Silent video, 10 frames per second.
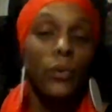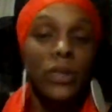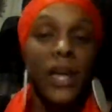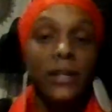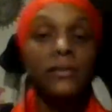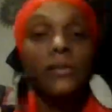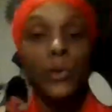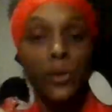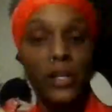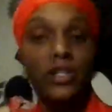with that
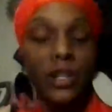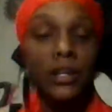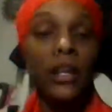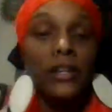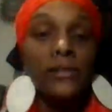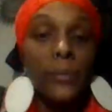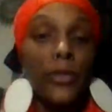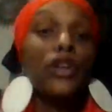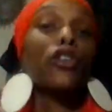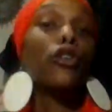inspiration, like
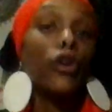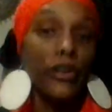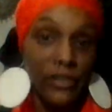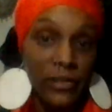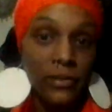something good,